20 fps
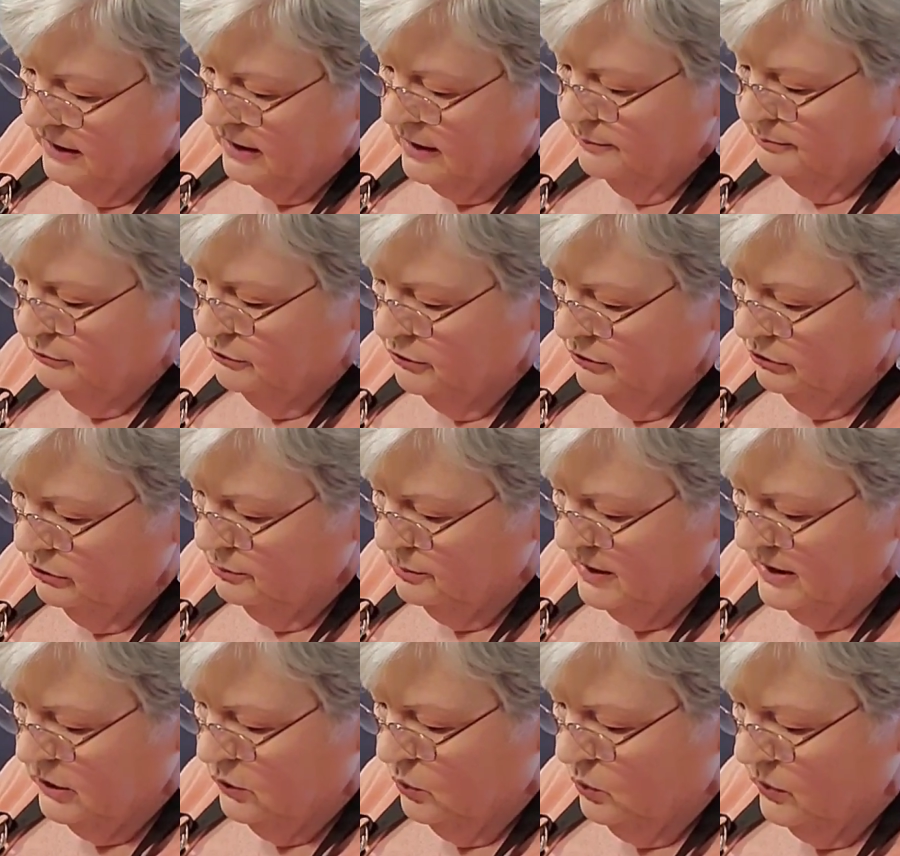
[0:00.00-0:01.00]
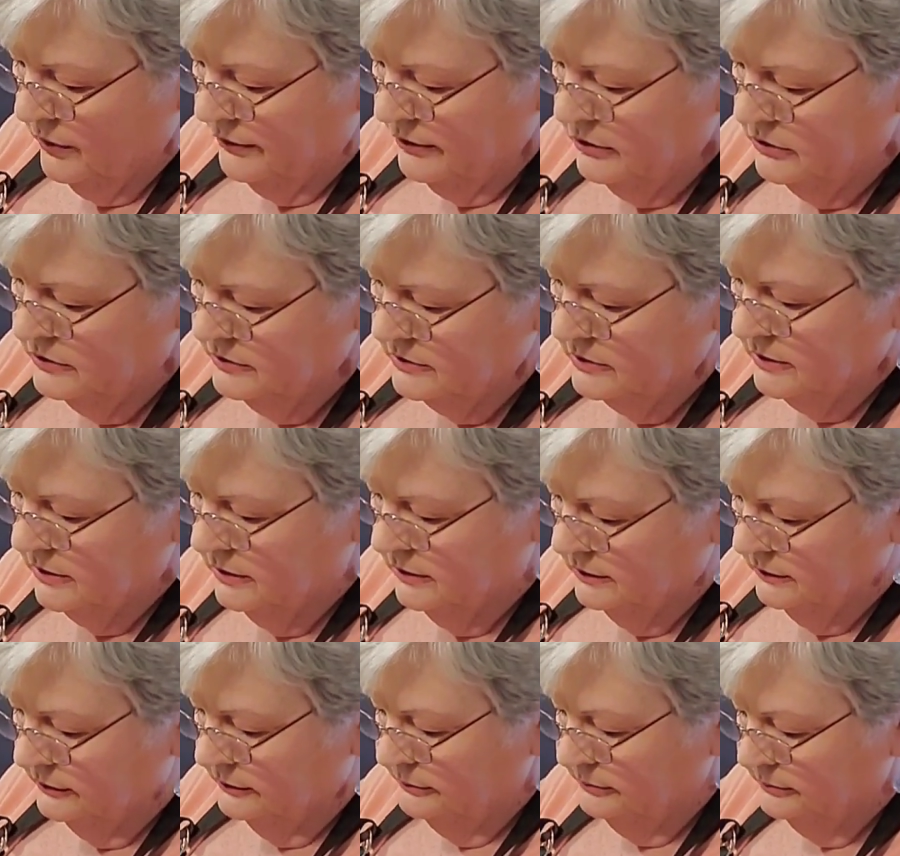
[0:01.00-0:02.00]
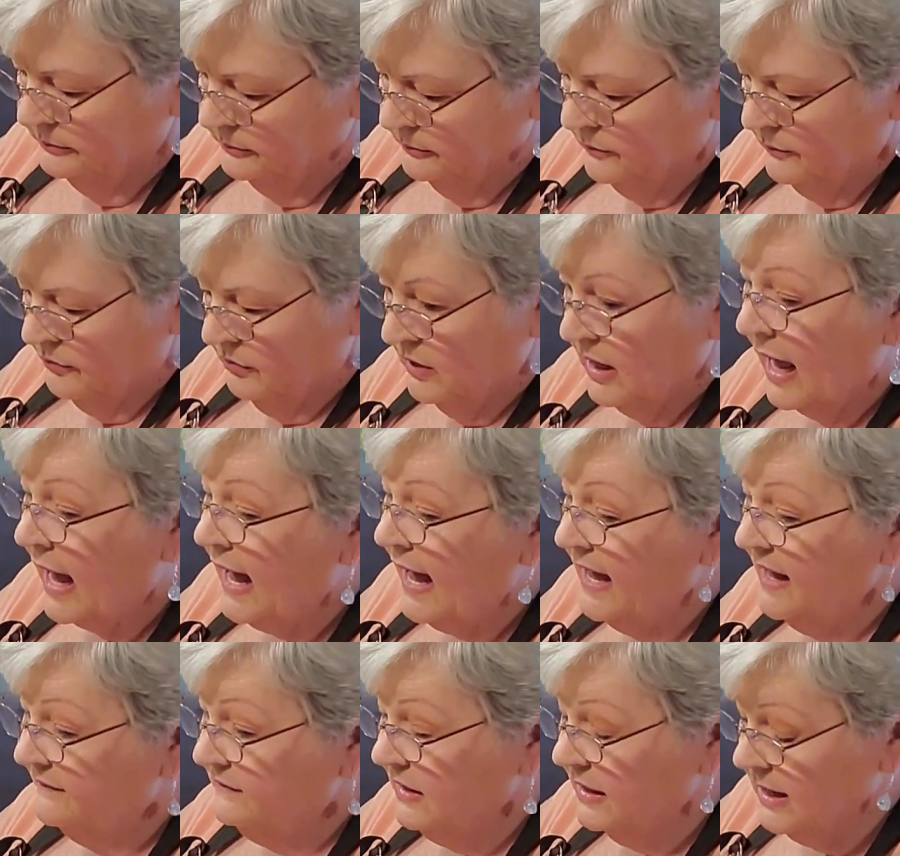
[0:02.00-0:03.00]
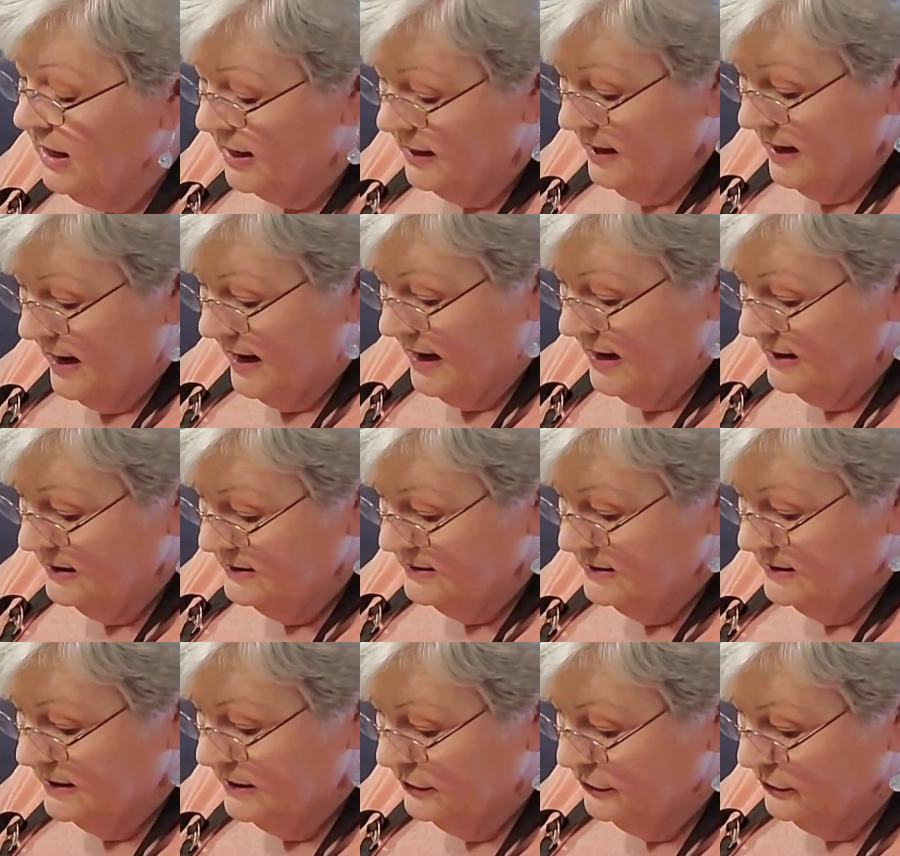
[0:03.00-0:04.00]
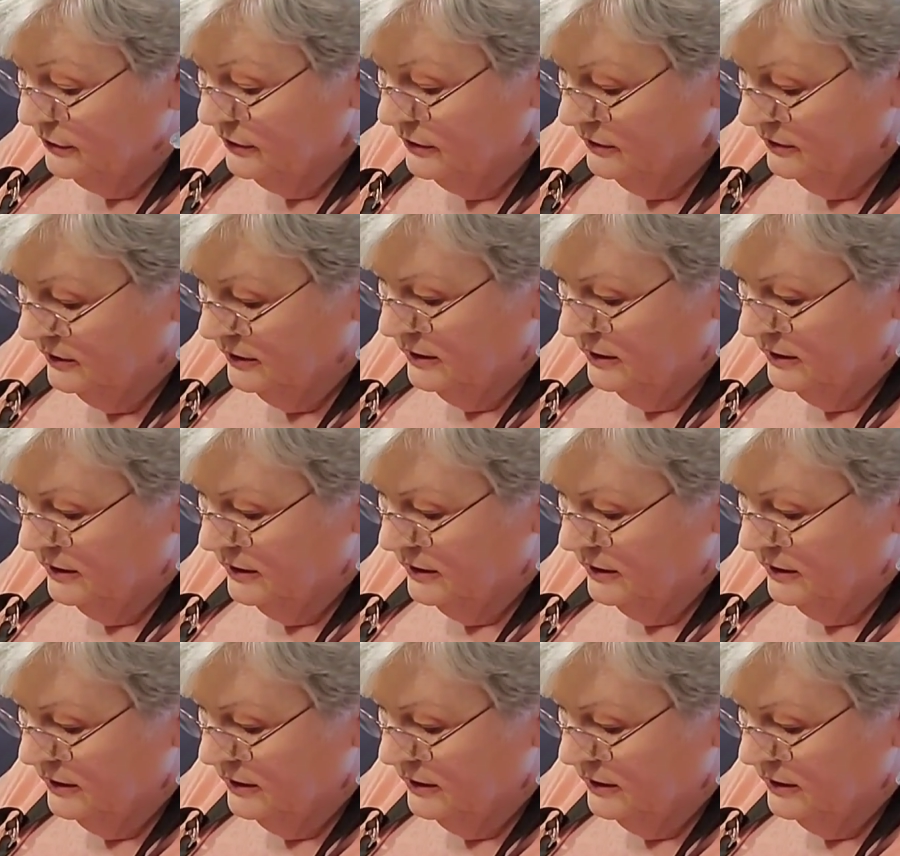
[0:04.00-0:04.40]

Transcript: a cup to 3/4. I have a lot of eggs here,